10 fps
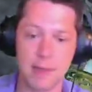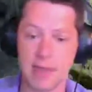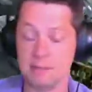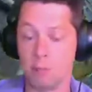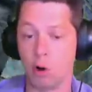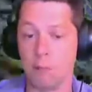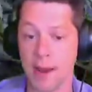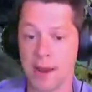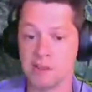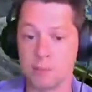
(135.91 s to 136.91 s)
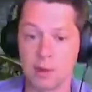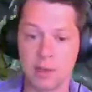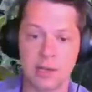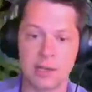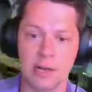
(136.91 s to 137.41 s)
make it more manageable
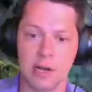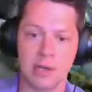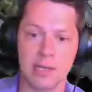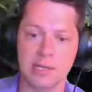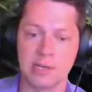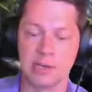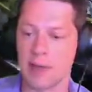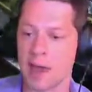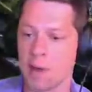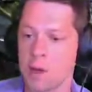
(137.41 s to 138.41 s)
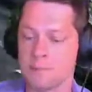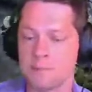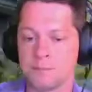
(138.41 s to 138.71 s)
and, you know, easier that way.